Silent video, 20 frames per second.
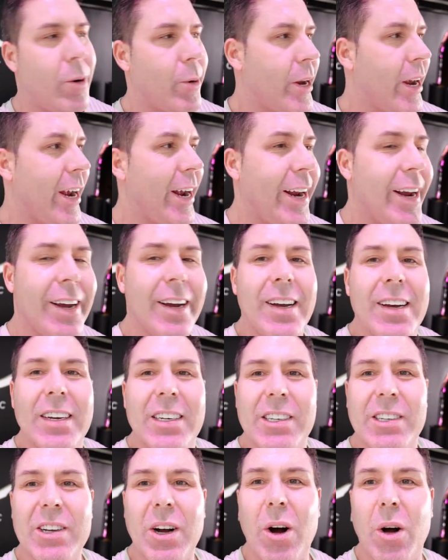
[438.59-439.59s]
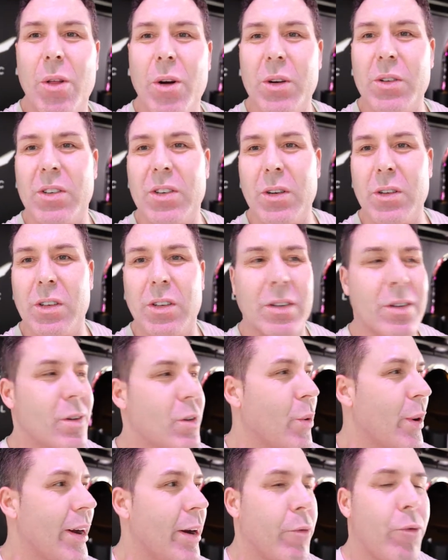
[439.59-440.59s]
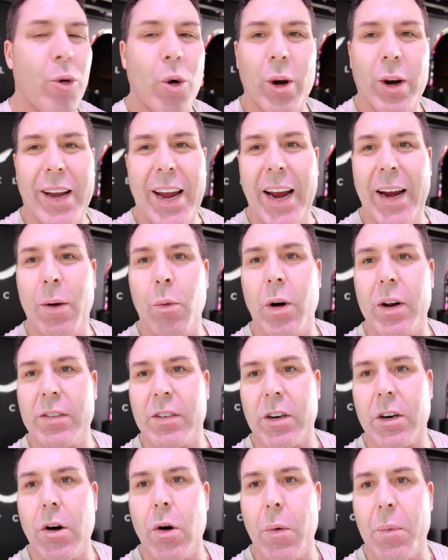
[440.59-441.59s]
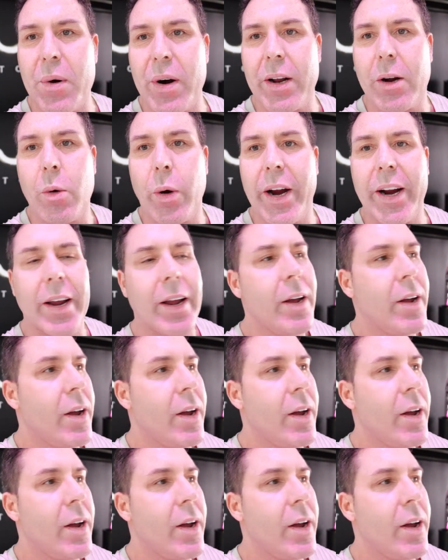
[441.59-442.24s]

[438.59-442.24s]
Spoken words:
Okay, so those 3 and 4K ones are going pretty quick,